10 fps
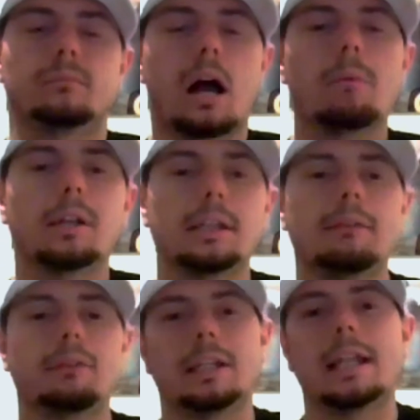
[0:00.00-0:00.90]
I'm going to
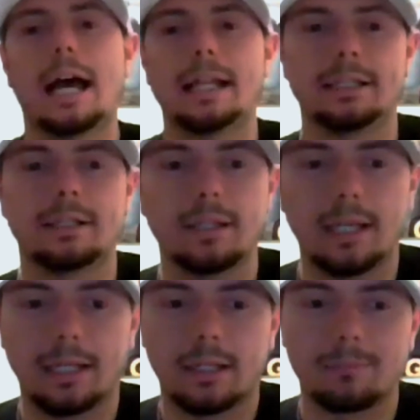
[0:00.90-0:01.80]
give it a 9.
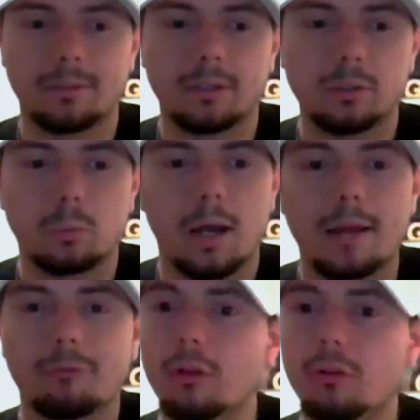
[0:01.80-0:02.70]
And I'm going to tell you
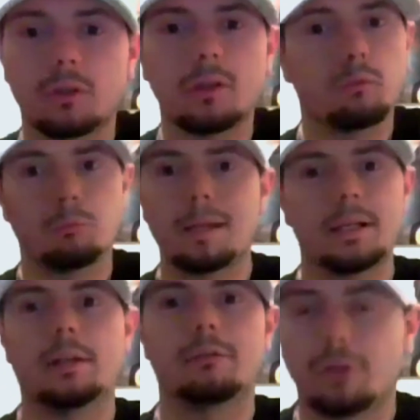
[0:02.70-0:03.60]
why. First of all, this was better
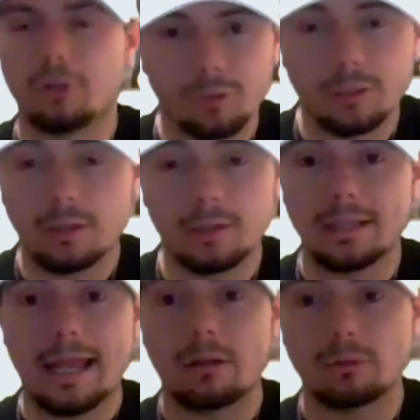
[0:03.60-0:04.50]
than the first fight. Let's
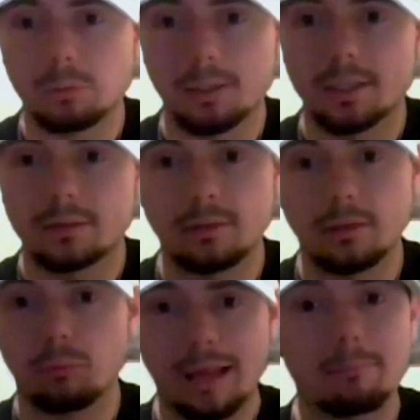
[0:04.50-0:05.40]
get that out of the way.
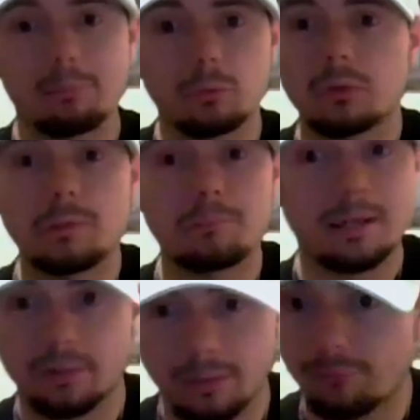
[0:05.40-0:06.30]
This was absolutely
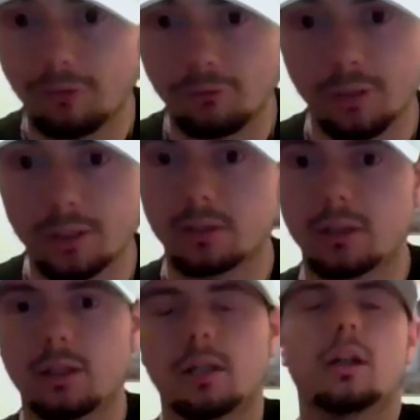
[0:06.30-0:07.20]
better than the first fight.
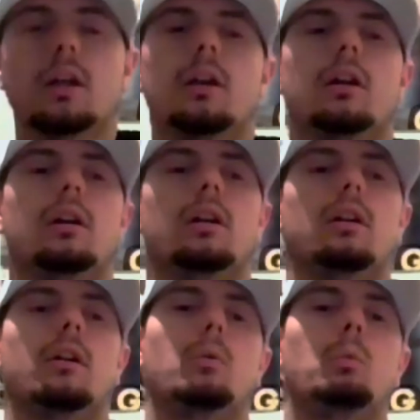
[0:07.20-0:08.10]

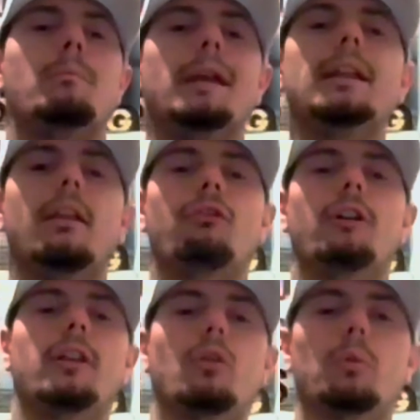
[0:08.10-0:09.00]
What made this
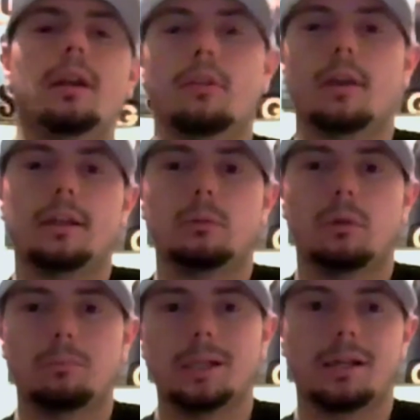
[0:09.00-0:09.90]
fight so exciting
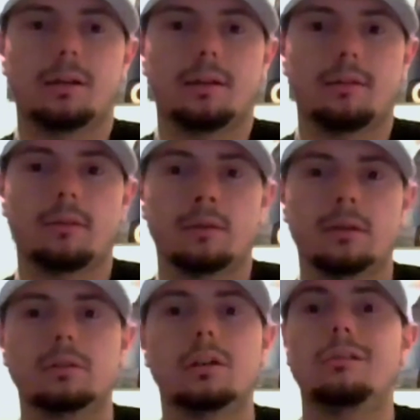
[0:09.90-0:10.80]
was because
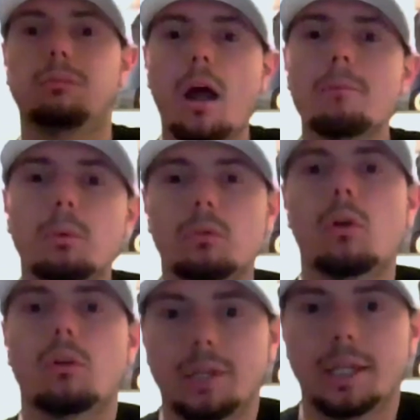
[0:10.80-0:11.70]
the drama was
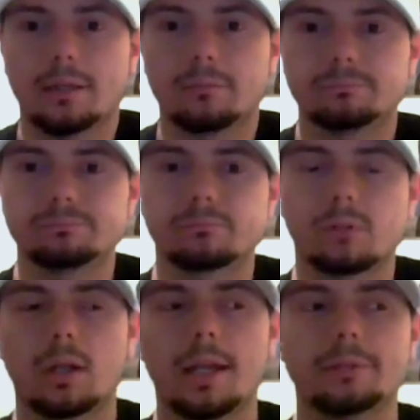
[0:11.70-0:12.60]
all there.
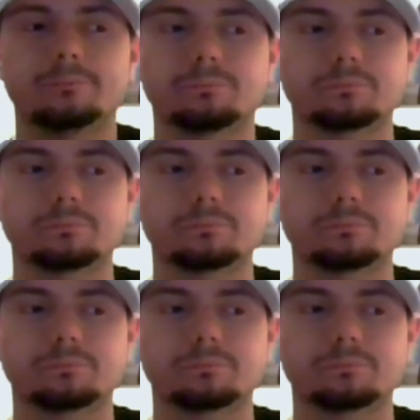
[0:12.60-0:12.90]
Okay.